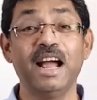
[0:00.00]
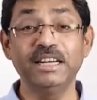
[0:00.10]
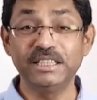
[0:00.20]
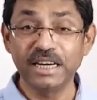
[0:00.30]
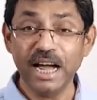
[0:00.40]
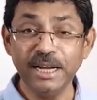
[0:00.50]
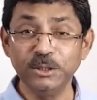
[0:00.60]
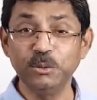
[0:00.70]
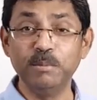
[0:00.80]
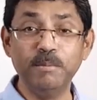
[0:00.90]
and
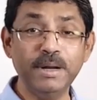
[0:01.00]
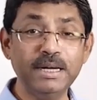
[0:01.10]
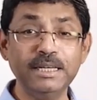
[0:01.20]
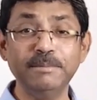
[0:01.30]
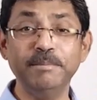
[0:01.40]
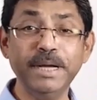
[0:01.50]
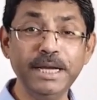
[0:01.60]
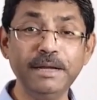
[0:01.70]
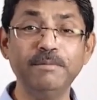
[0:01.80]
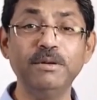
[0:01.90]
try to build
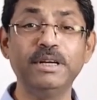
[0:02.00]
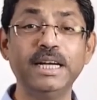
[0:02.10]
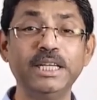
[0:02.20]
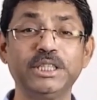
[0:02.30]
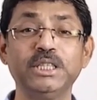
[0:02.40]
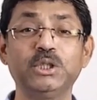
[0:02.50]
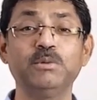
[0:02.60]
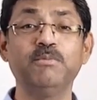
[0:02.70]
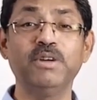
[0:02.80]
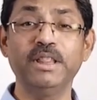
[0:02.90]
meaningful
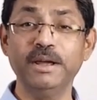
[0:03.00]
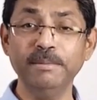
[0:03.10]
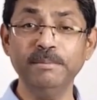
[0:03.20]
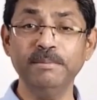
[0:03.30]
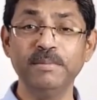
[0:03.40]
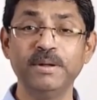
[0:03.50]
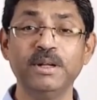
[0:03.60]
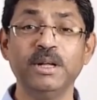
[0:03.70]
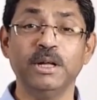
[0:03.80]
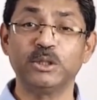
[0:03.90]
relationship with him
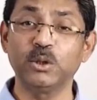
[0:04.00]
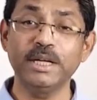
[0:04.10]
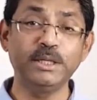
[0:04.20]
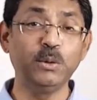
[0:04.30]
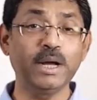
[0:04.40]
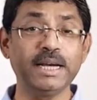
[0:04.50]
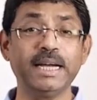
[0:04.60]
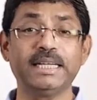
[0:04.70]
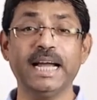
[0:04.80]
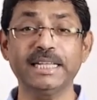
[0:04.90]
so that you can
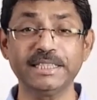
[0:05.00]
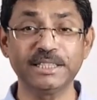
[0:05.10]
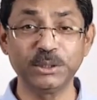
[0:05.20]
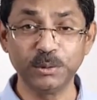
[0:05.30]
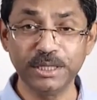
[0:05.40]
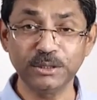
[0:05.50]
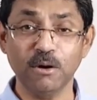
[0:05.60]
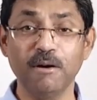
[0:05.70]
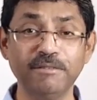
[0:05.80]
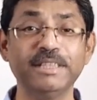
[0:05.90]
get access to his
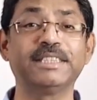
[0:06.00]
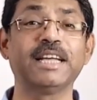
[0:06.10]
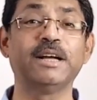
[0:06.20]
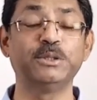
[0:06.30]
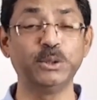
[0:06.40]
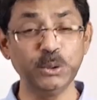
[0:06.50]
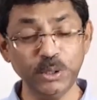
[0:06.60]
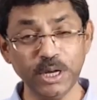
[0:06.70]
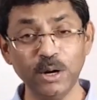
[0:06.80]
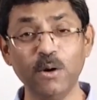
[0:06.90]
office as a
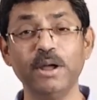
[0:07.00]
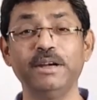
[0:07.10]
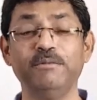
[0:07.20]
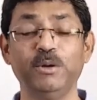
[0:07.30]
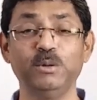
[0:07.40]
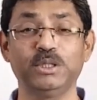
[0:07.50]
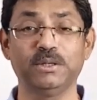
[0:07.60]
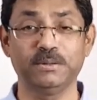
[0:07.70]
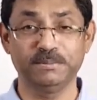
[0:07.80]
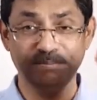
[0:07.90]
junior lawyer in
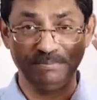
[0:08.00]
future.